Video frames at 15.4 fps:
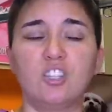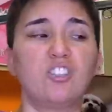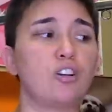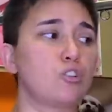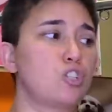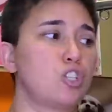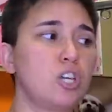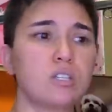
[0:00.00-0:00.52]

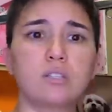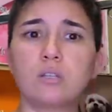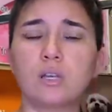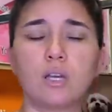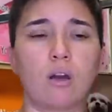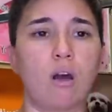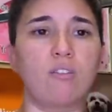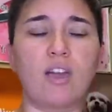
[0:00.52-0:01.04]
They're
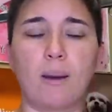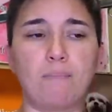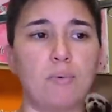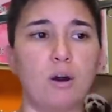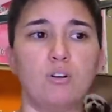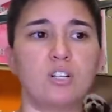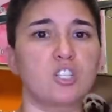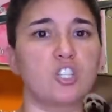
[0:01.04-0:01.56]
chiseling, that
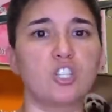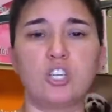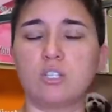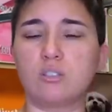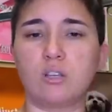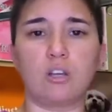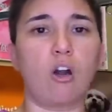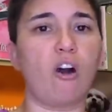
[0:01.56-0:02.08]
bone is
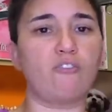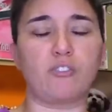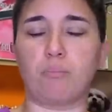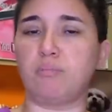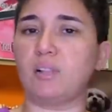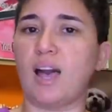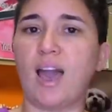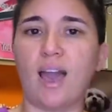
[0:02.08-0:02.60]
chiseling off the
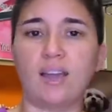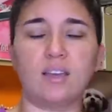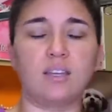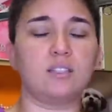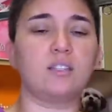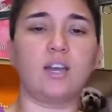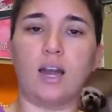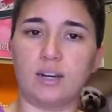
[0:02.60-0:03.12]
plaque
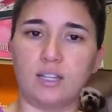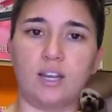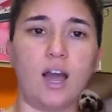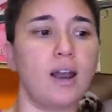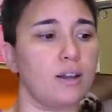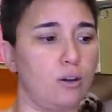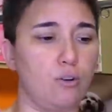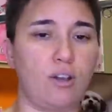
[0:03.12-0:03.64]
and yada
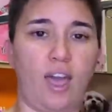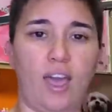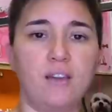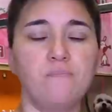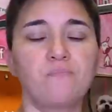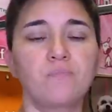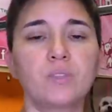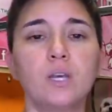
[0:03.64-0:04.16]
yada,
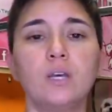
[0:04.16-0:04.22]
okay?